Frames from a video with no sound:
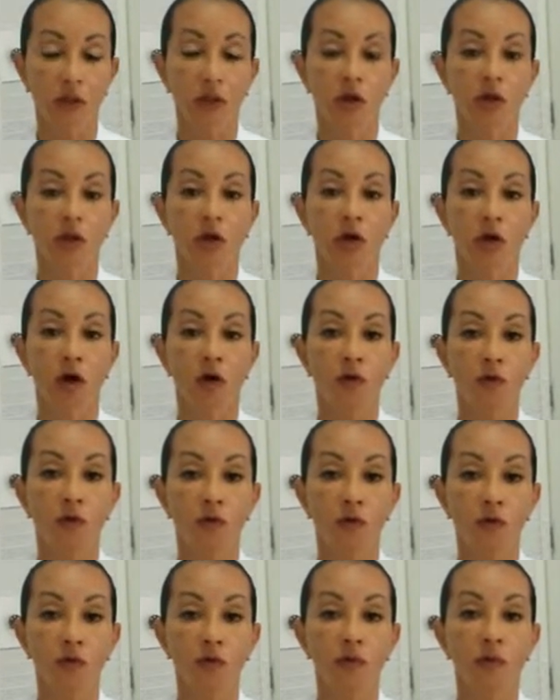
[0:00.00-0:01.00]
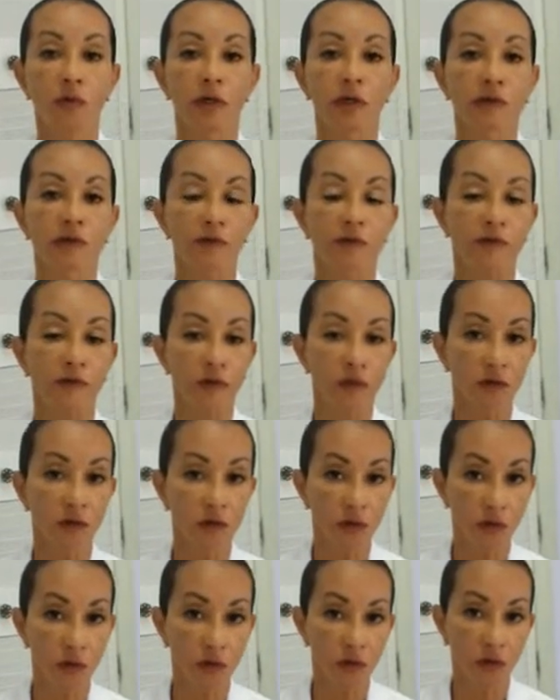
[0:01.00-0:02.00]
So how the toothbrush
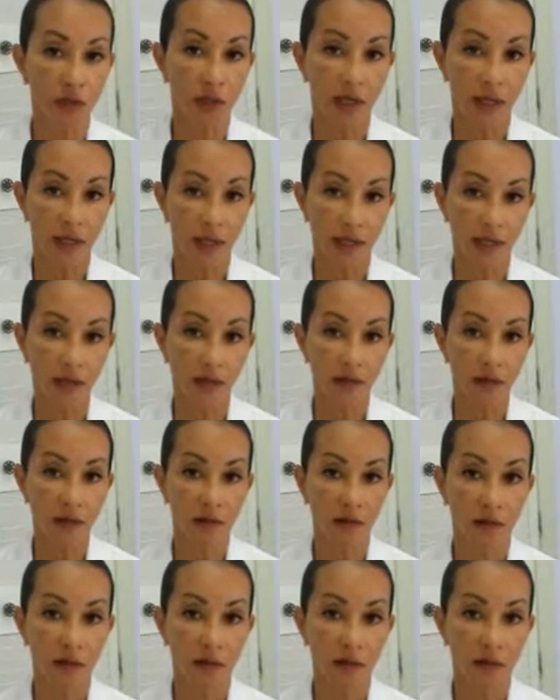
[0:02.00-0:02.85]
feels in your hand